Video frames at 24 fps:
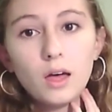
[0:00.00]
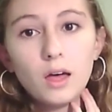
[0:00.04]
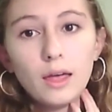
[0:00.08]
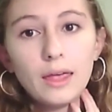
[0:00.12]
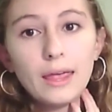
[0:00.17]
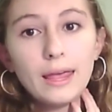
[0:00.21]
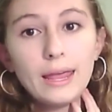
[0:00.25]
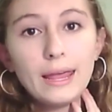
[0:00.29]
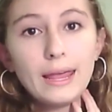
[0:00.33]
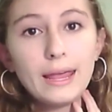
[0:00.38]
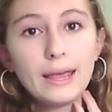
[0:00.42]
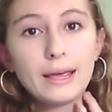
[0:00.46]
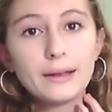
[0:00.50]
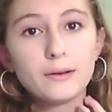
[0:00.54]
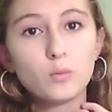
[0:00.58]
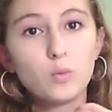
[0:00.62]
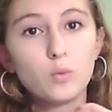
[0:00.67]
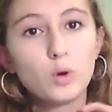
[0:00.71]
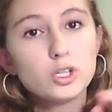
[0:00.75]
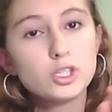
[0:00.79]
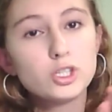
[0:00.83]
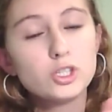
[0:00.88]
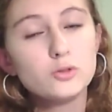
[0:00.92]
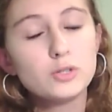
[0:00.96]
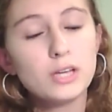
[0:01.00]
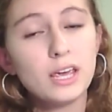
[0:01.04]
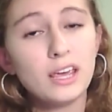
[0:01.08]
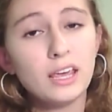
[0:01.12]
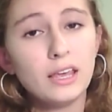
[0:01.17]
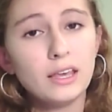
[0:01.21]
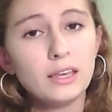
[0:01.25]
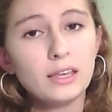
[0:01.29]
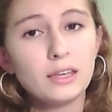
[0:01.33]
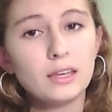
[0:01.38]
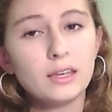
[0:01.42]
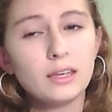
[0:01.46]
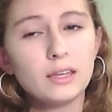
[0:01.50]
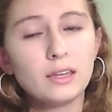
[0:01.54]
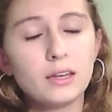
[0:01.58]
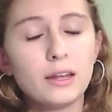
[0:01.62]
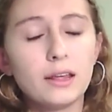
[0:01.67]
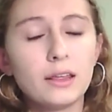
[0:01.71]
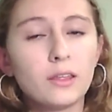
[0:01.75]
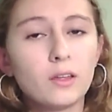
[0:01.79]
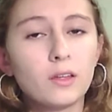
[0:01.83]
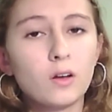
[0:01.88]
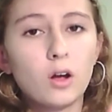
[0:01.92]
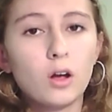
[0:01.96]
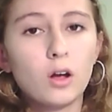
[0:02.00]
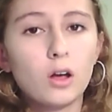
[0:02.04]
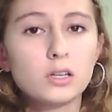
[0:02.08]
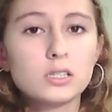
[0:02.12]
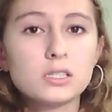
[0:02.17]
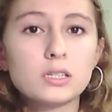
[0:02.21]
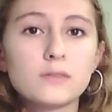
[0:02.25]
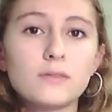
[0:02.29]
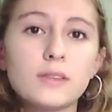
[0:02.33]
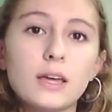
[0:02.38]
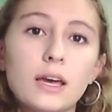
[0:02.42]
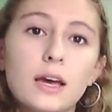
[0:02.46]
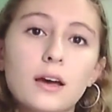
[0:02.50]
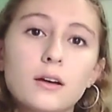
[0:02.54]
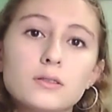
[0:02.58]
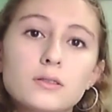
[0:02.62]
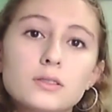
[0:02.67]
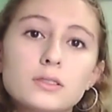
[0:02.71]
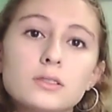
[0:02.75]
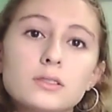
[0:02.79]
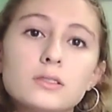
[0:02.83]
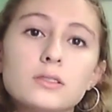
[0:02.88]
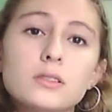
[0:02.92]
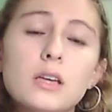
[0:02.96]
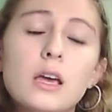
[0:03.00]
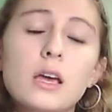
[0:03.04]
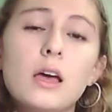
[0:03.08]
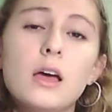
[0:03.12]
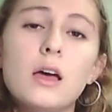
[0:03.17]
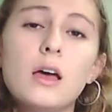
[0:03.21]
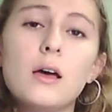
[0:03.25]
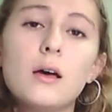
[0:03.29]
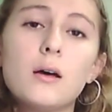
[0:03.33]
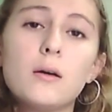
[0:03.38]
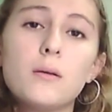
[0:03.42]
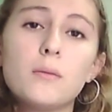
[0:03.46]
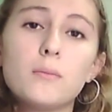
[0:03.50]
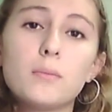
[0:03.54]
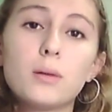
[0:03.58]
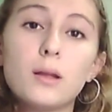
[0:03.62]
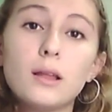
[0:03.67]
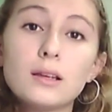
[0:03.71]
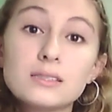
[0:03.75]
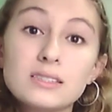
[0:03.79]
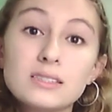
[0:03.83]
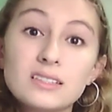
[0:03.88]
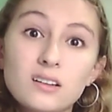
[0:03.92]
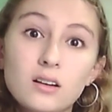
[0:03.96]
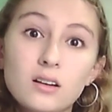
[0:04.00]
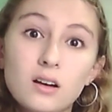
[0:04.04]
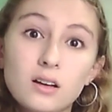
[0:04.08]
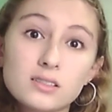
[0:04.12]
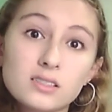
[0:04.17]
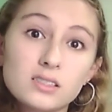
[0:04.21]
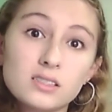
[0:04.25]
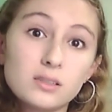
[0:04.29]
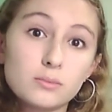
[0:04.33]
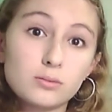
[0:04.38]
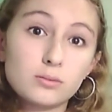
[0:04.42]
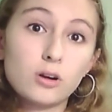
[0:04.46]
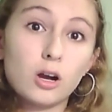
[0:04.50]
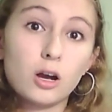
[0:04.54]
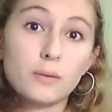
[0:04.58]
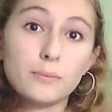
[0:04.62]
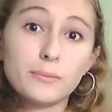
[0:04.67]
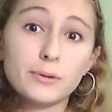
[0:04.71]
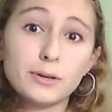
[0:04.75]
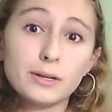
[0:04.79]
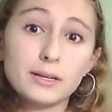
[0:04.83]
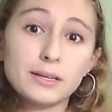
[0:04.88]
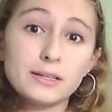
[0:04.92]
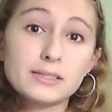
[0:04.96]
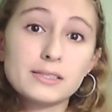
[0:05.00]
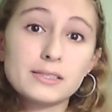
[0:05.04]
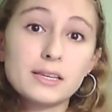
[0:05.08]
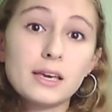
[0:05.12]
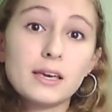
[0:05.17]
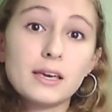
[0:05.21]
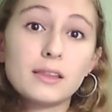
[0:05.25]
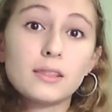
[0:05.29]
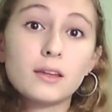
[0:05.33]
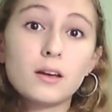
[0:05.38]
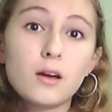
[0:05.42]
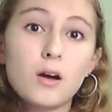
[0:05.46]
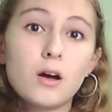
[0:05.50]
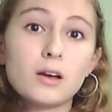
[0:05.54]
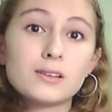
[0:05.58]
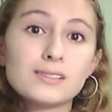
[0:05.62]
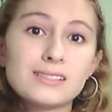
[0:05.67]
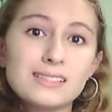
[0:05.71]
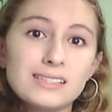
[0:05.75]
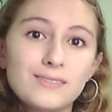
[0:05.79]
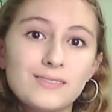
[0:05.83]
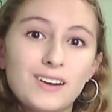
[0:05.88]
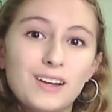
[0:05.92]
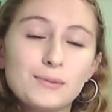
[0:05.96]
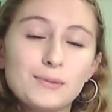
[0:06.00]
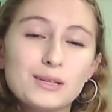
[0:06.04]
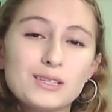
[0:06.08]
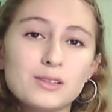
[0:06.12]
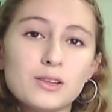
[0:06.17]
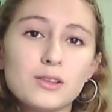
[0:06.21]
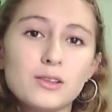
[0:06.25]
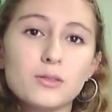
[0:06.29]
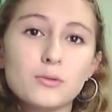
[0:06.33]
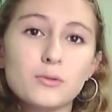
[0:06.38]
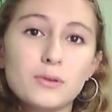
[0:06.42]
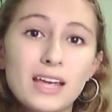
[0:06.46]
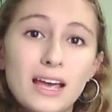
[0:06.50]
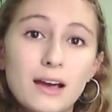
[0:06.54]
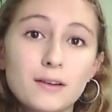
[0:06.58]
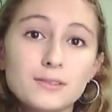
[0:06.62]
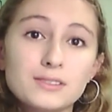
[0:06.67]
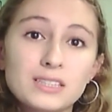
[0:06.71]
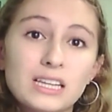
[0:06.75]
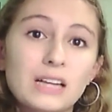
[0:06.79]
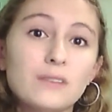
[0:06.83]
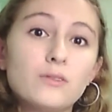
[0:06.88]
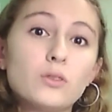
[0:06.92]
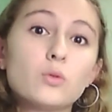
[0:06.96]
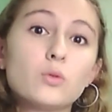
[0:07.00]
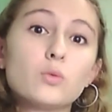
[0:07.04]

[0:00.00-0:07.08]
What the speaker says: And once you take in the cost of the houses, plus the cost of the properties, the cost to develop it to the 3-house level,